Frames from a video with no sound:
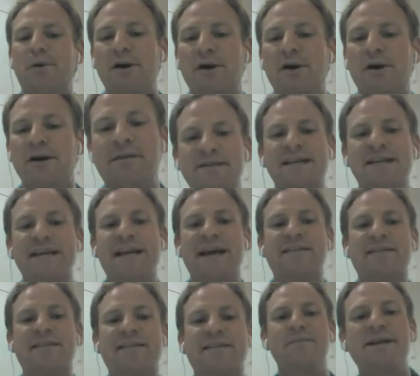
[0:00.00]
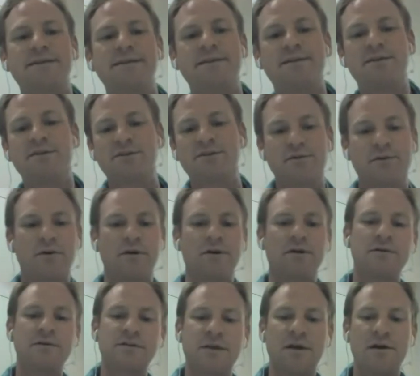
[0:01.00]
continue to market to them to get them
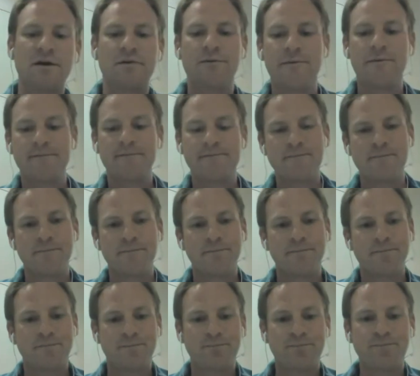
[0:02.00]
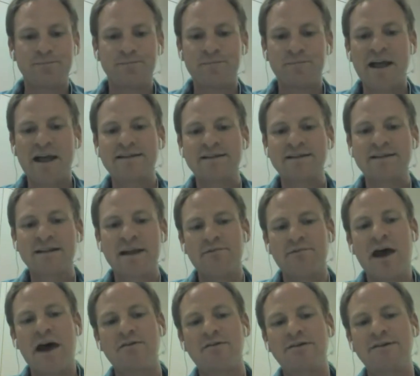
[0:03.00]
into their store. So
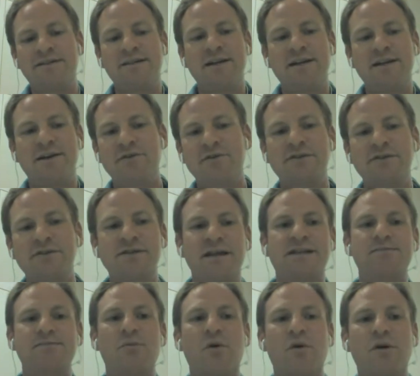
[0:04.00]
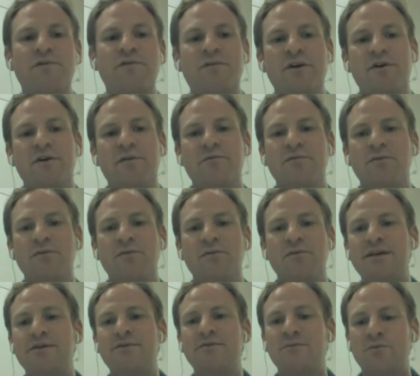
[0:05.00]
that's kind of how it differs. It's more
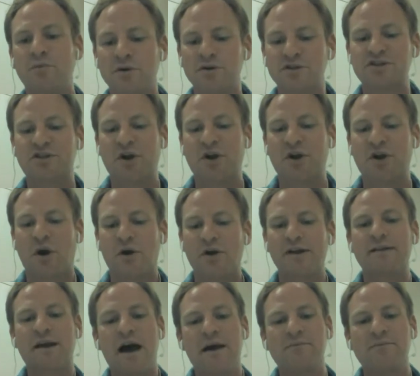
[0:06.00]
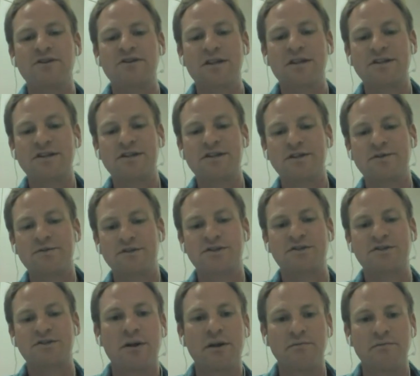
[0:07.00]
of a we're starting the
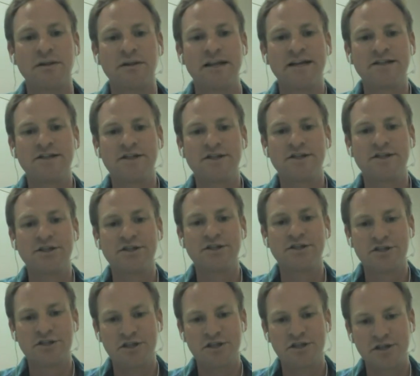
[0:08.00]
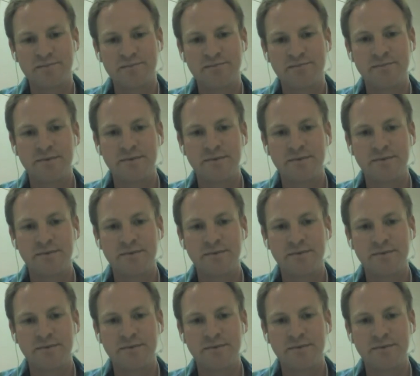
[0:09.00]
conversation or starting the relationship,